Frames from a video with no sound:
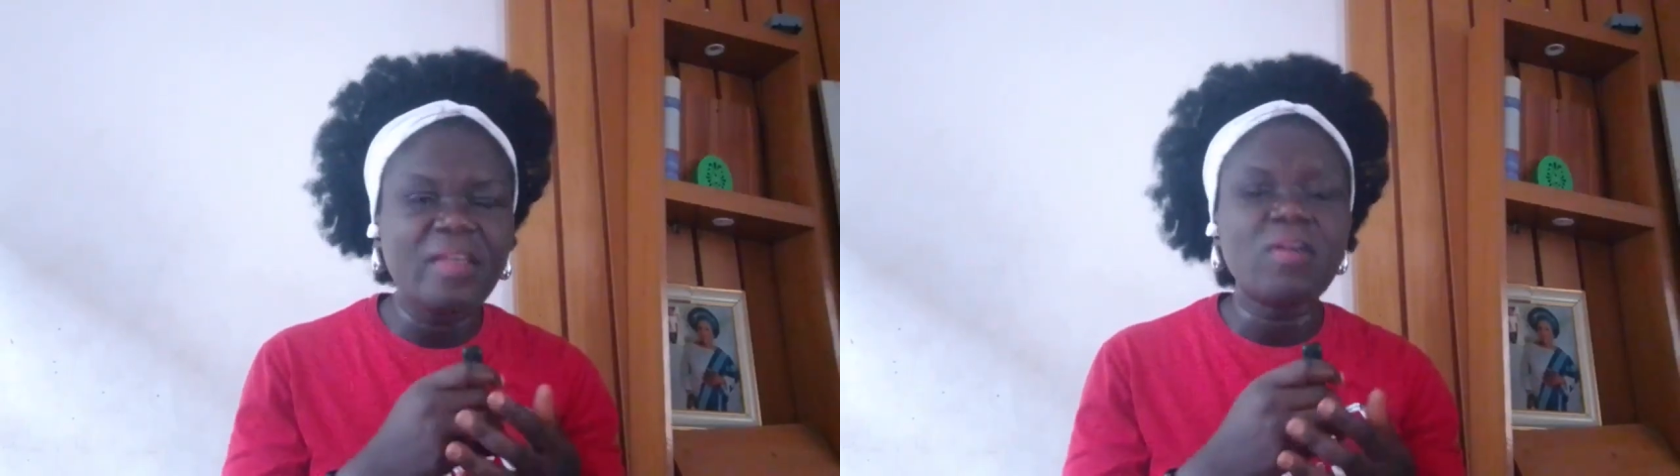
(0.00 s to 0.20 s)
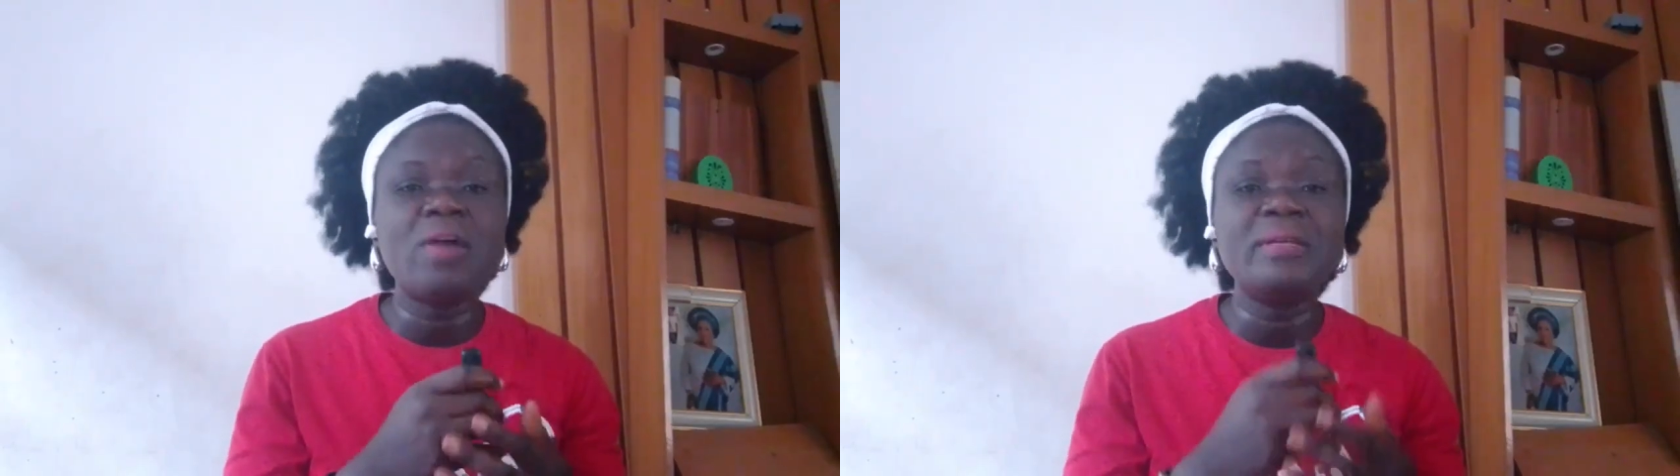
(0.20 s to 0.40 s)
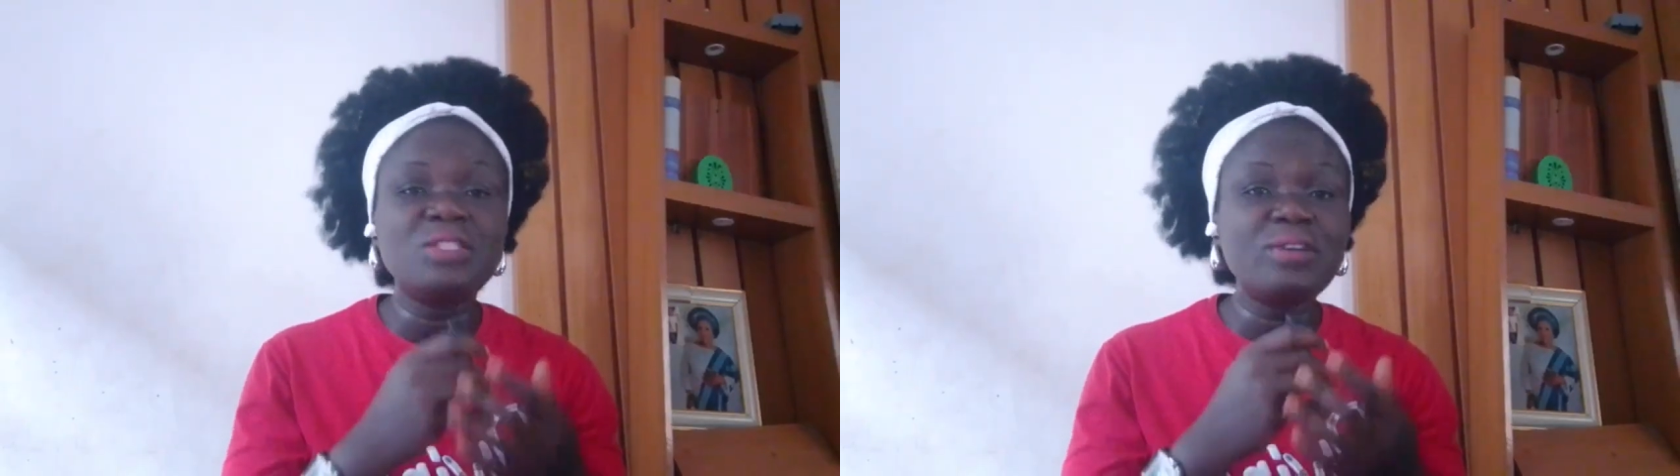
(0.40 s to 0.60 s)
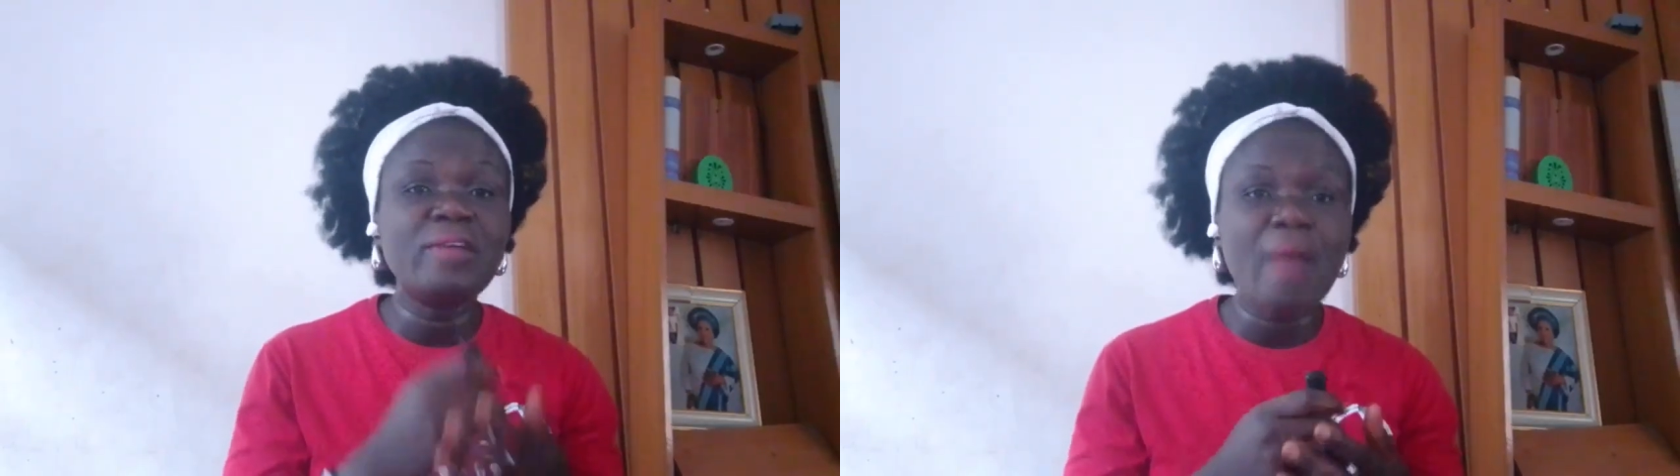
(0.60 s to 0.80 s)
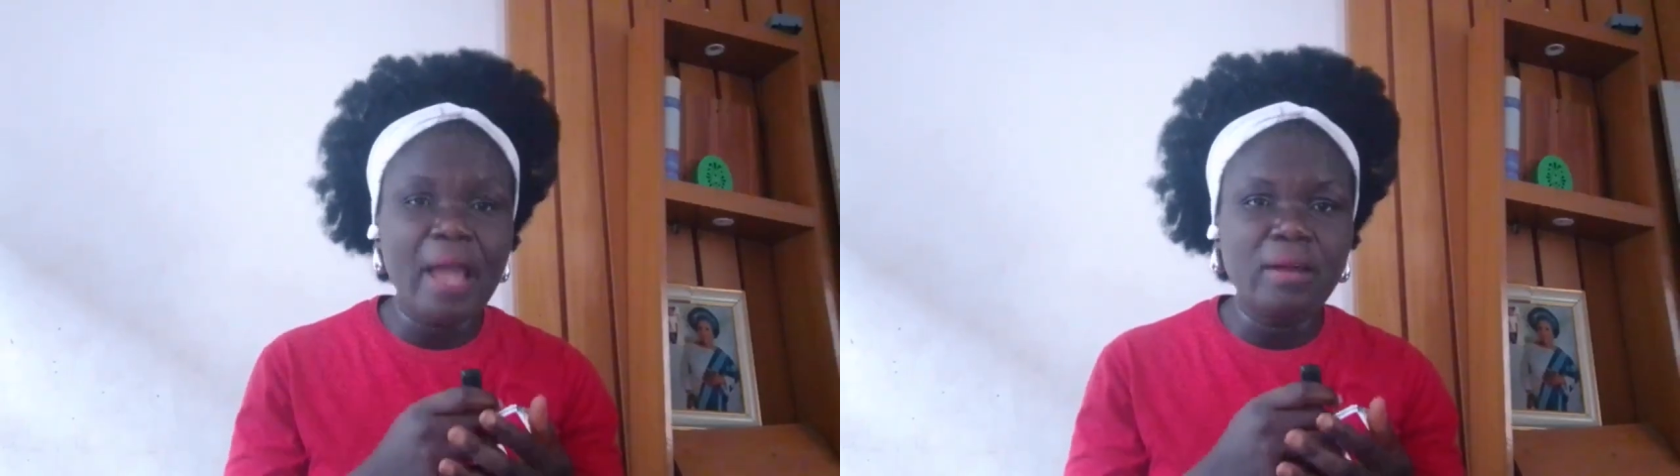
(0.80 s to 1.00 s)
the comments. Do
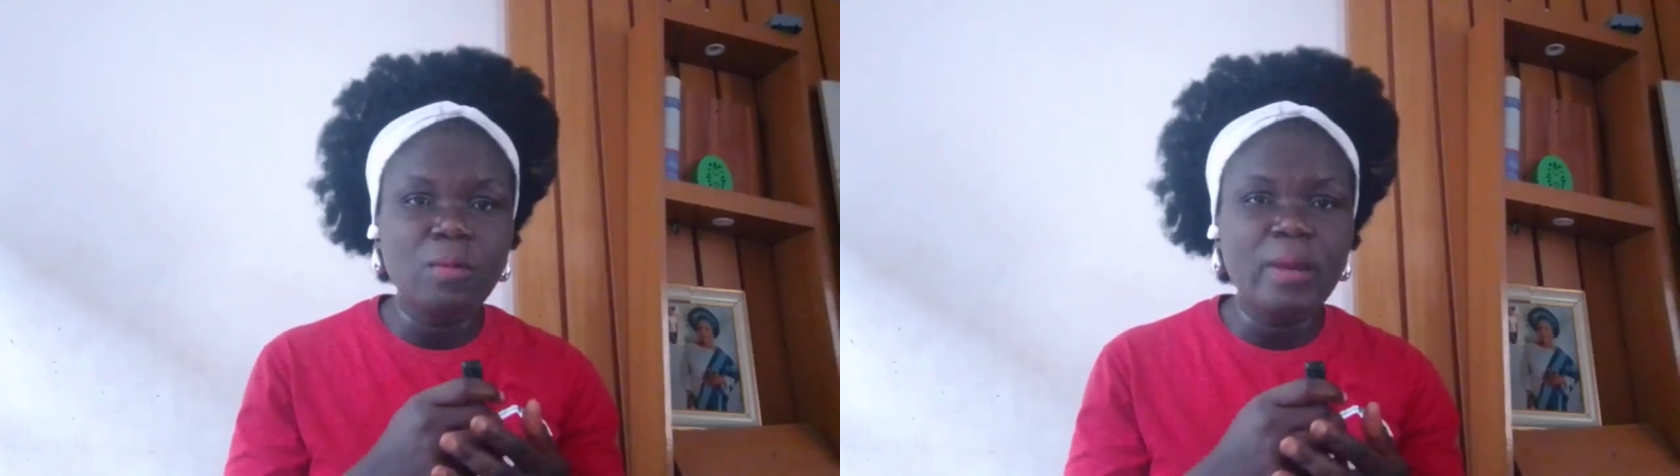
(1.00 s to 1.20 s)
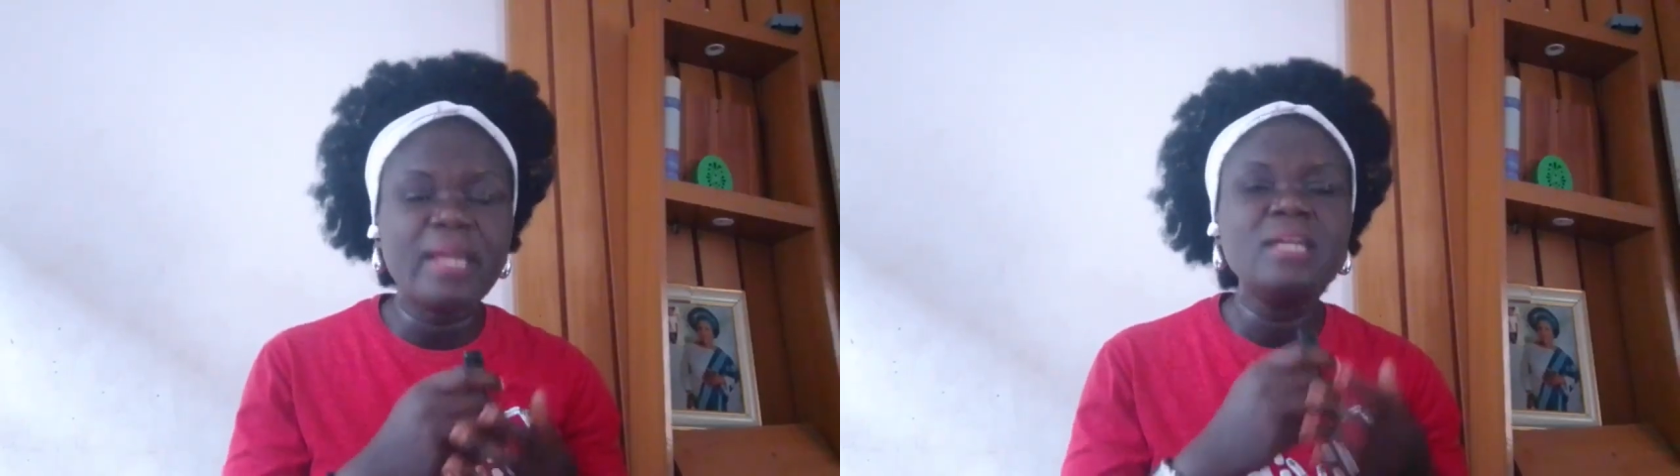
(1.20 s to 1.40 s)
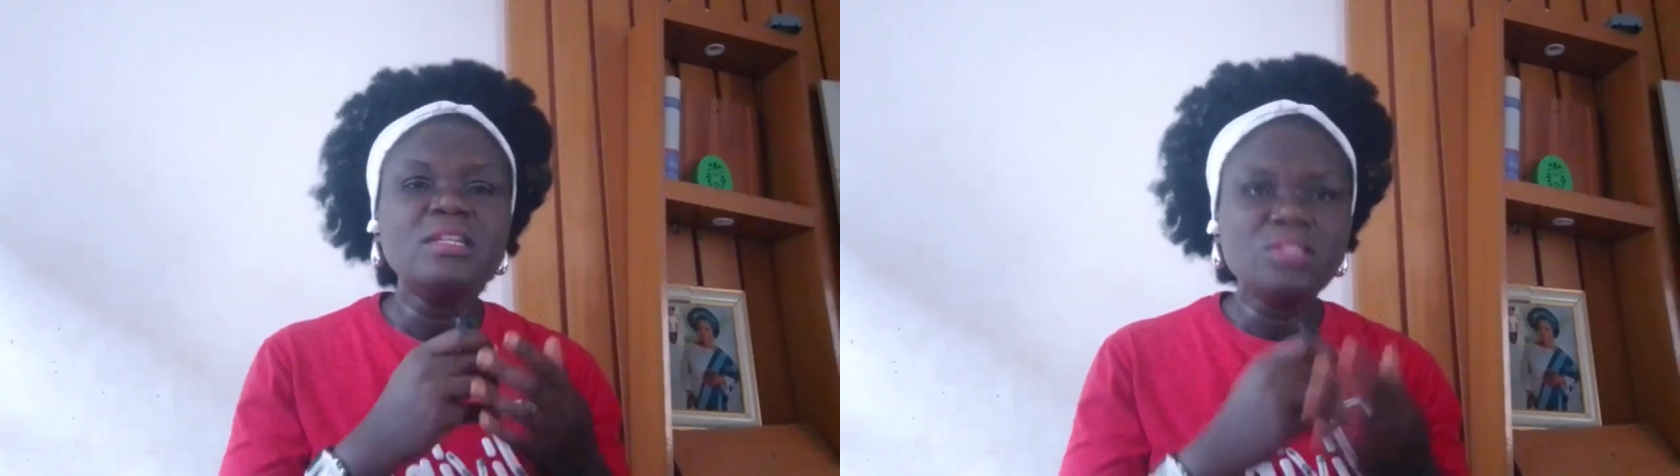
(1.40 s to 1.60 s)
it right away.